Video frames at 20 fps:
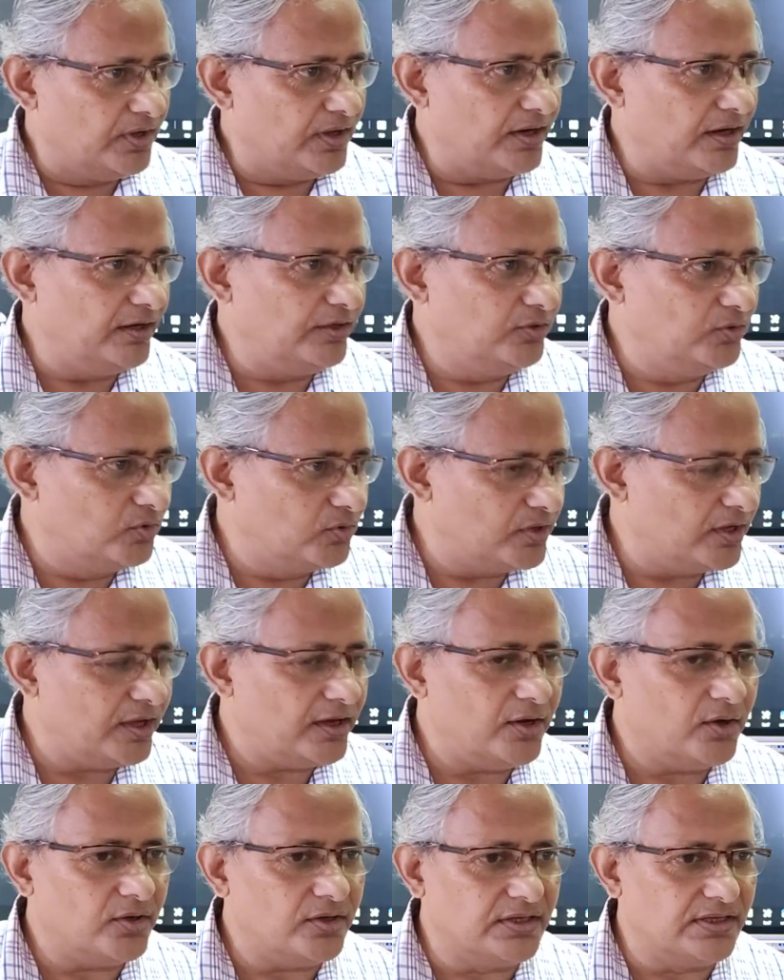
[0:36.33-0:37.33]
Right,
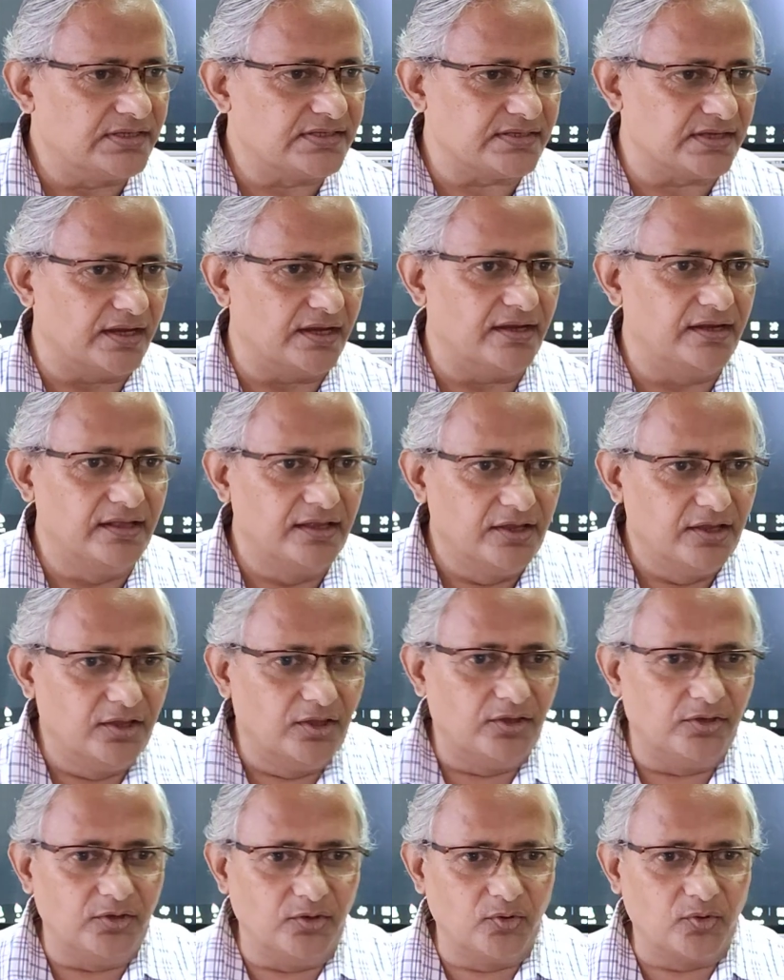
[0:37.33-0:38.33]
eukaryote this side,
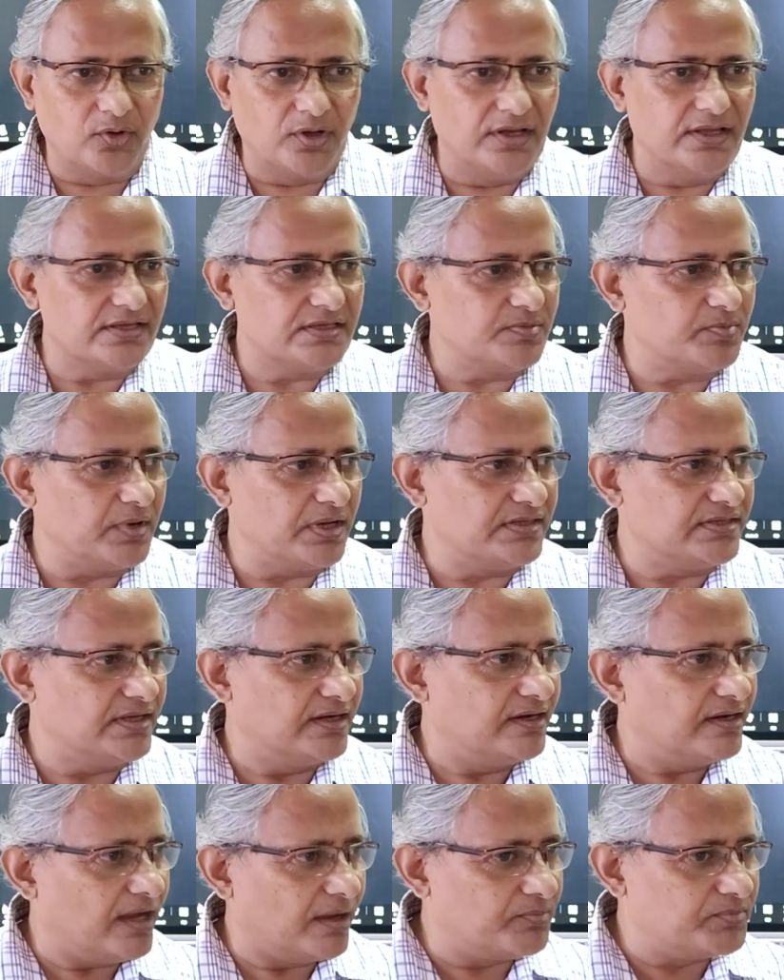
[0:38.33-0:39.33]
nucleus
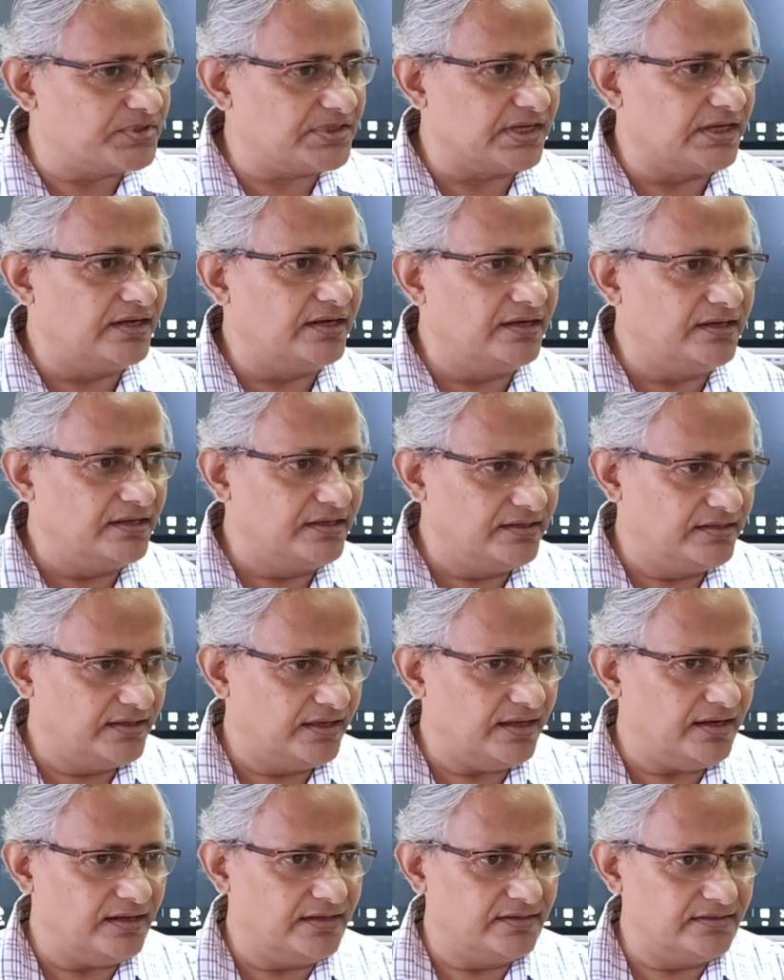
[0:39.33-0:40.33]
present upside,
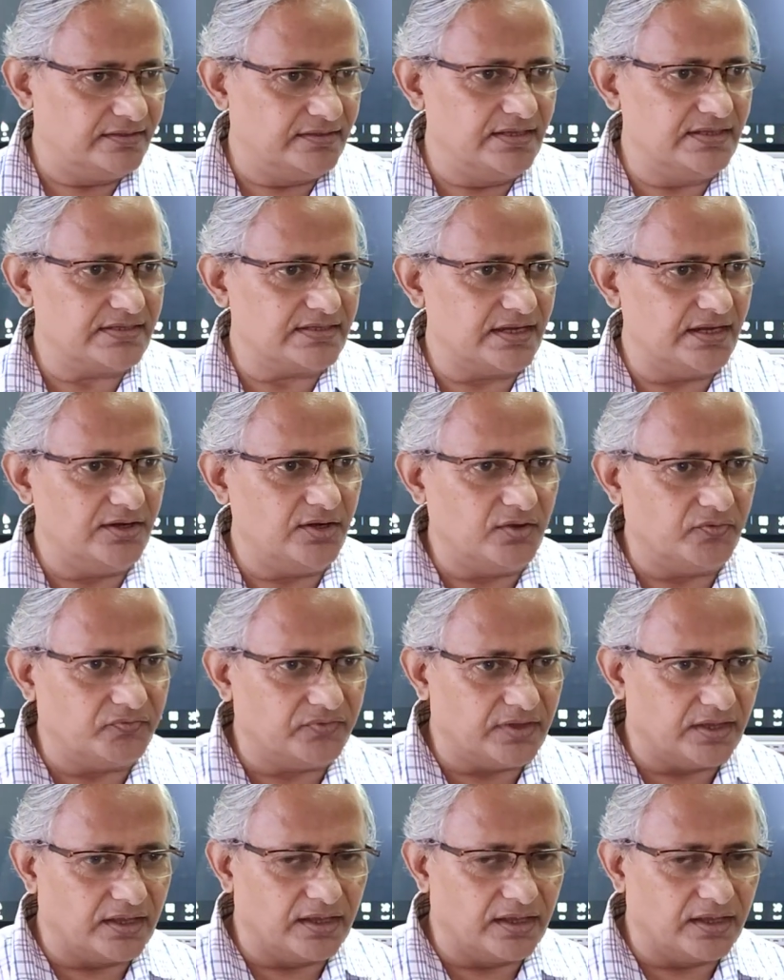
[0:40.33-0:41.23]
this kind of.